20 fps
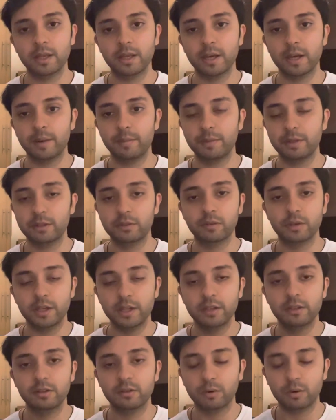
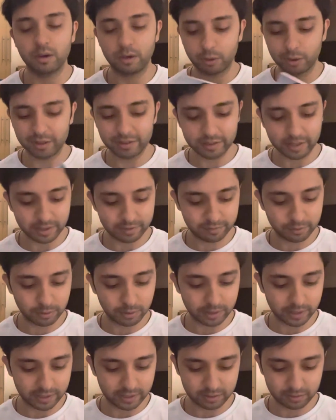It's honestly, I feel
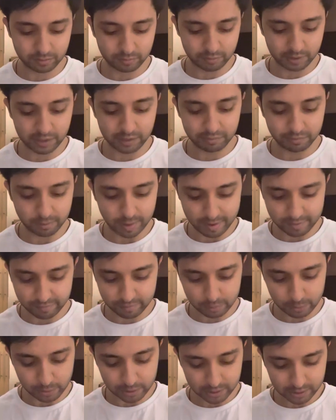like it's really for
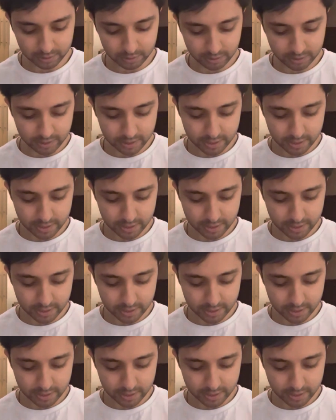everyone.